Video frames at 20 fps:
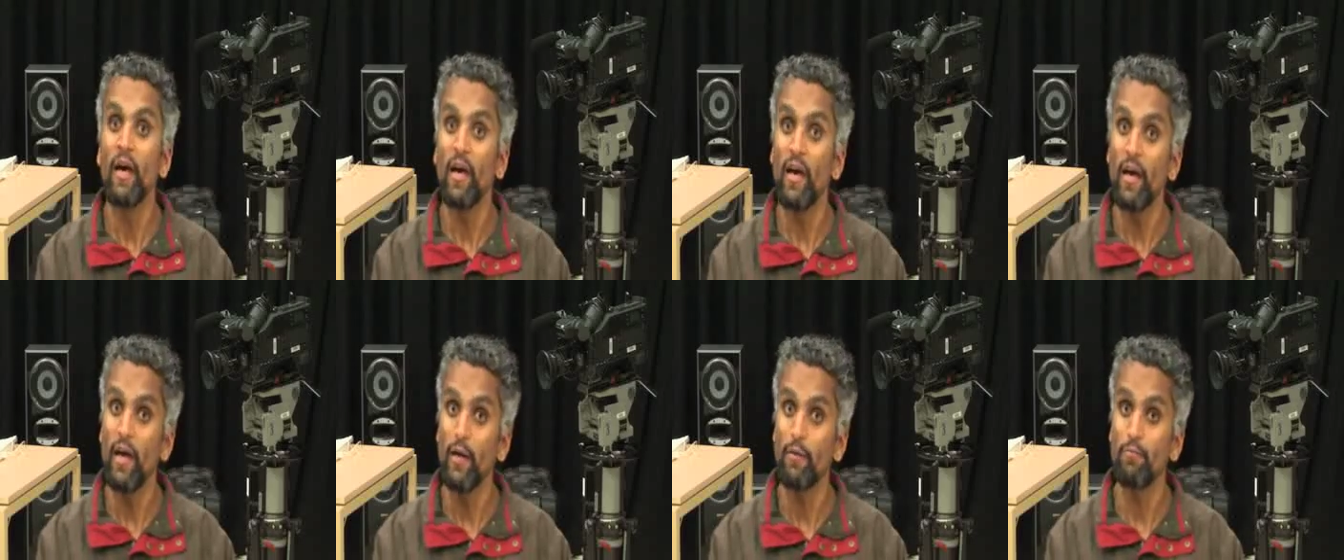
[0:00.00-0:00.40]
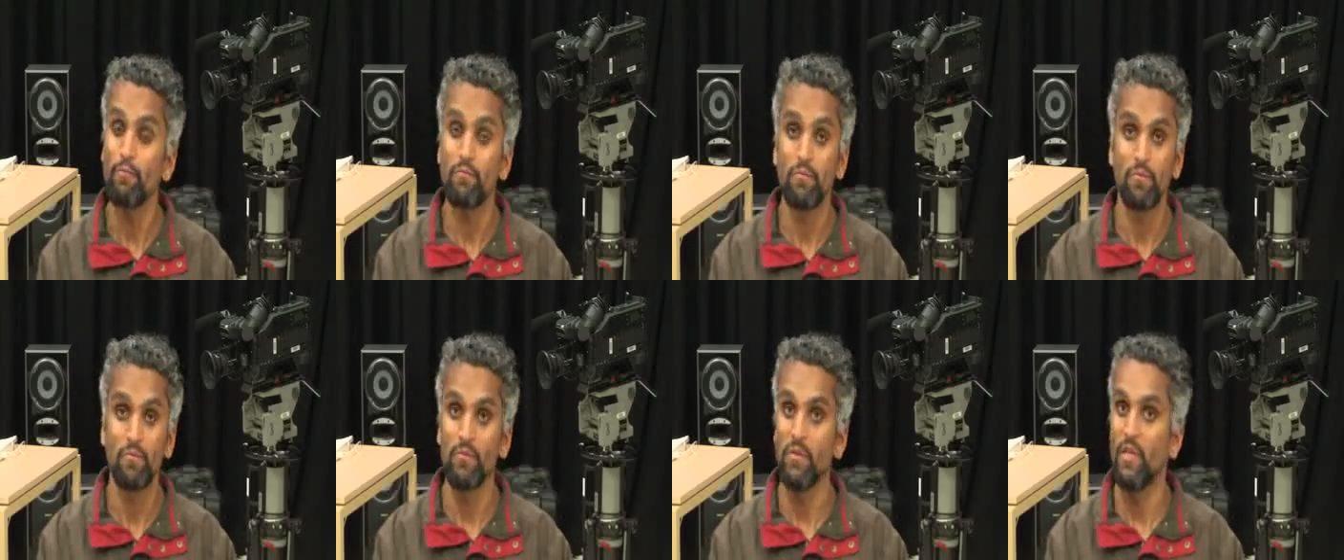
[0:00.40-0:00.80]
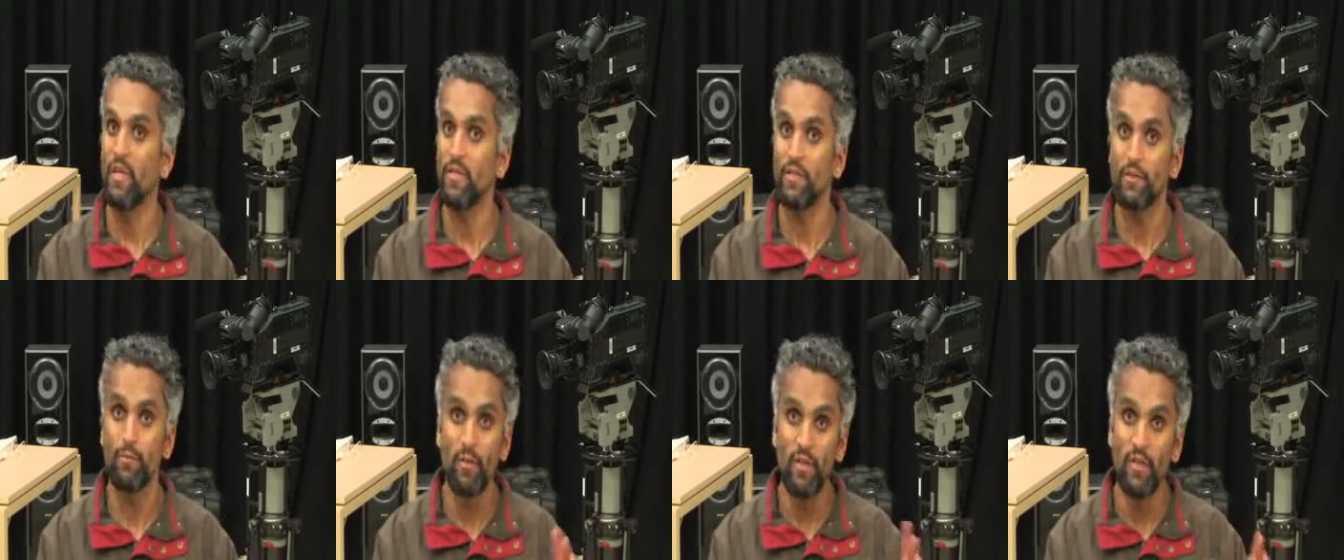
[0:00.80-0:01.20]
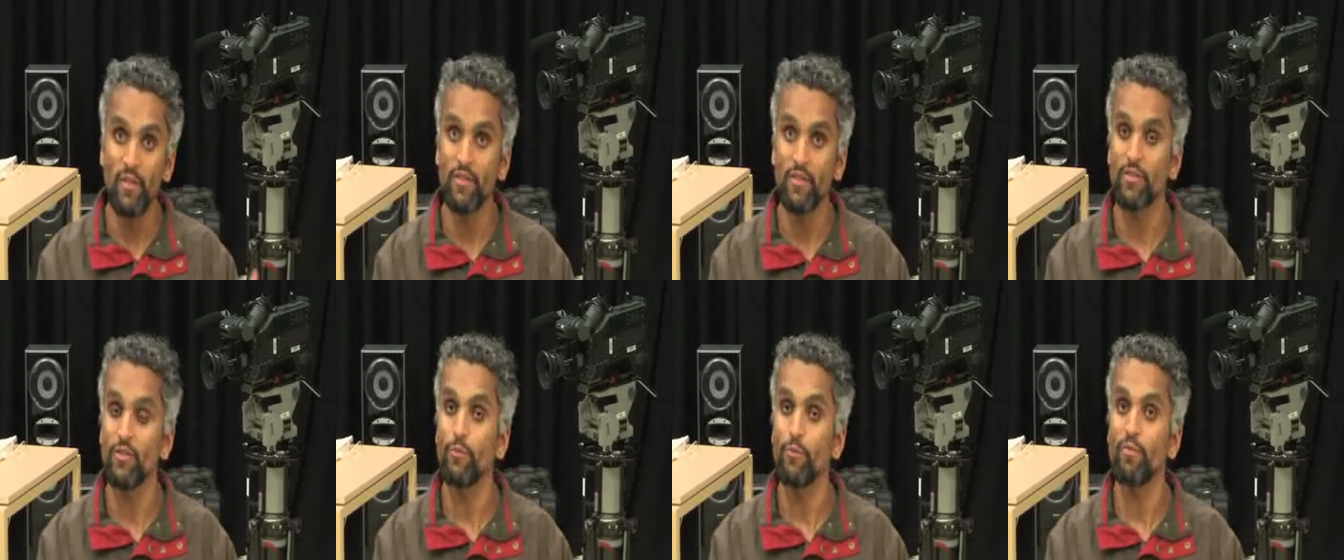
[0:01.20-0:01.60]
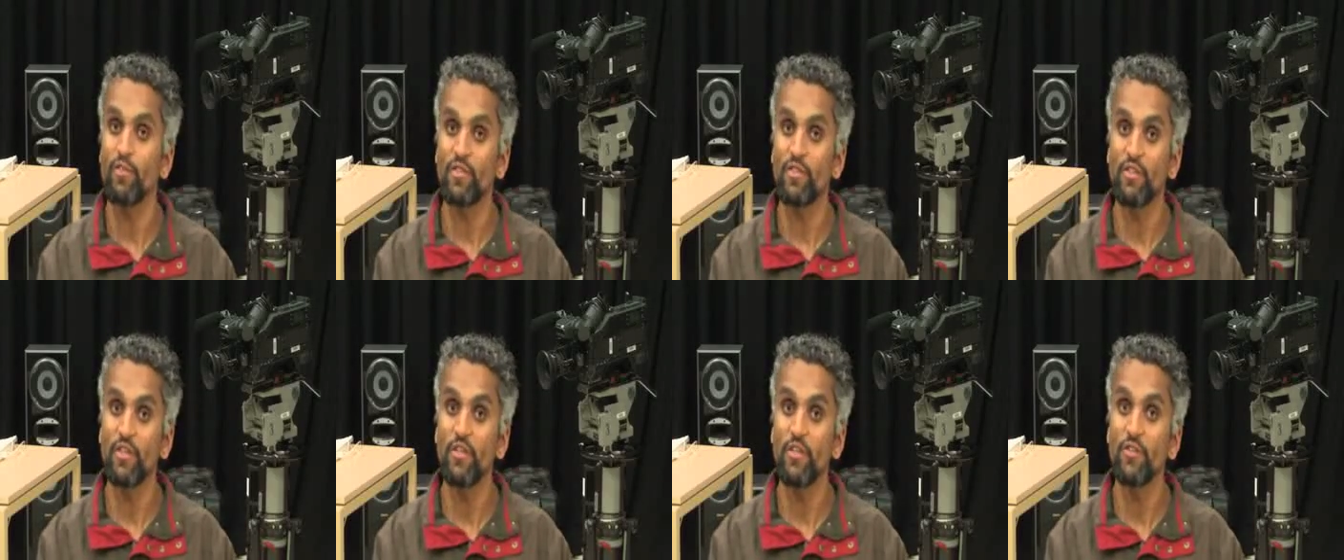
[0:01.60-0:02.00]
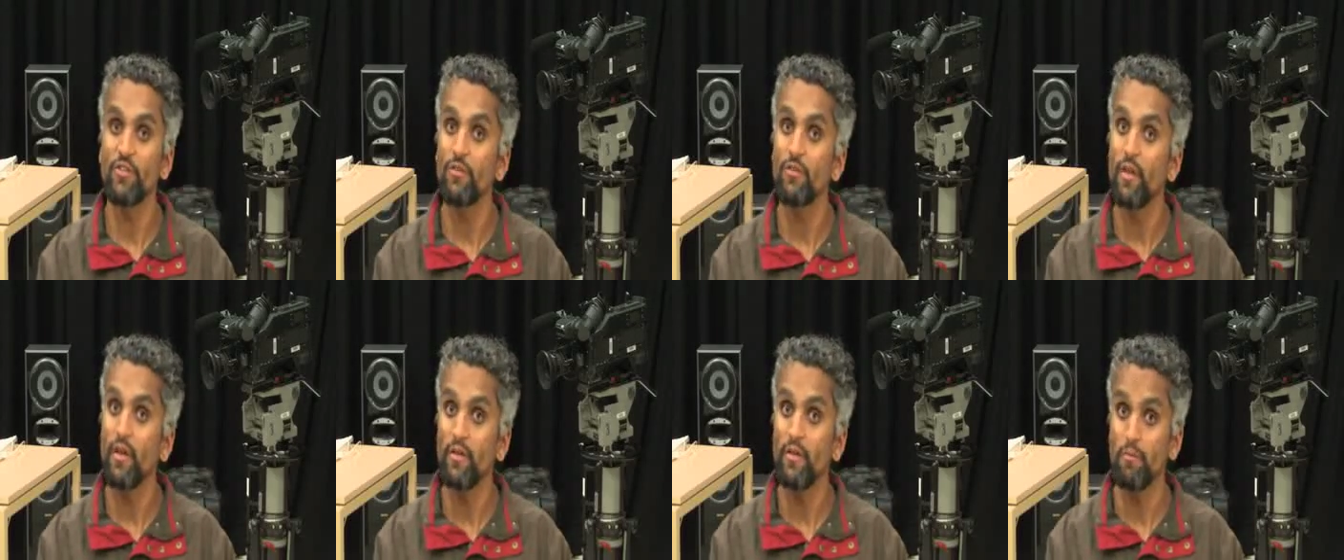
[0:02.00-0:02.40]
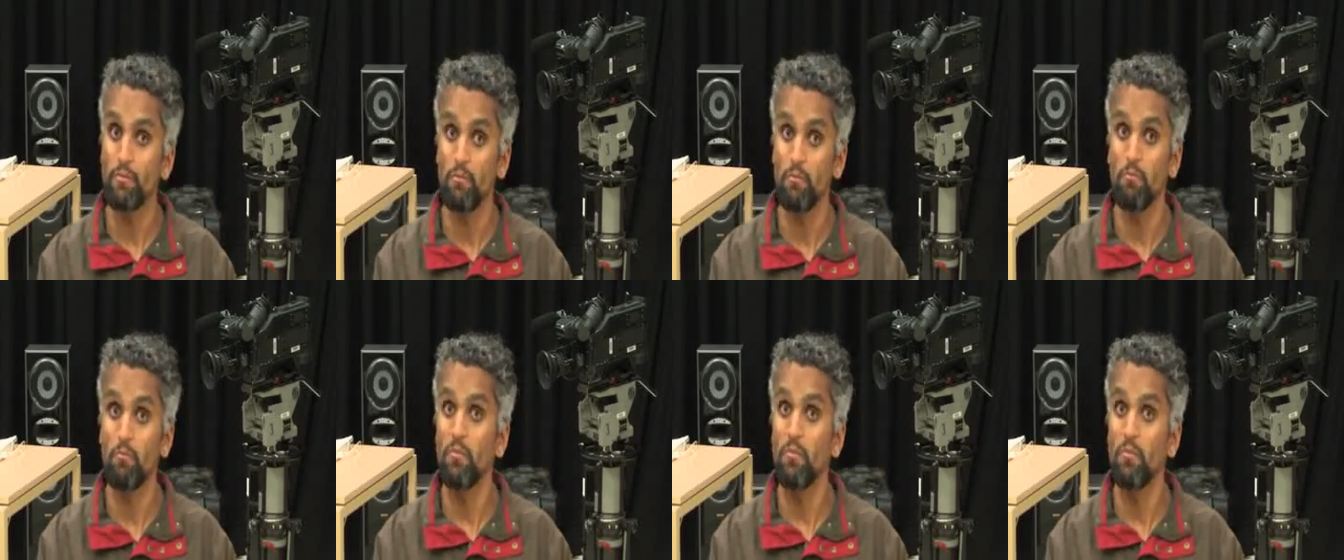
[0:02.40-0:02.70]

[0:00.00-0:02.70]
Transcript: Um, there's been a superstition that,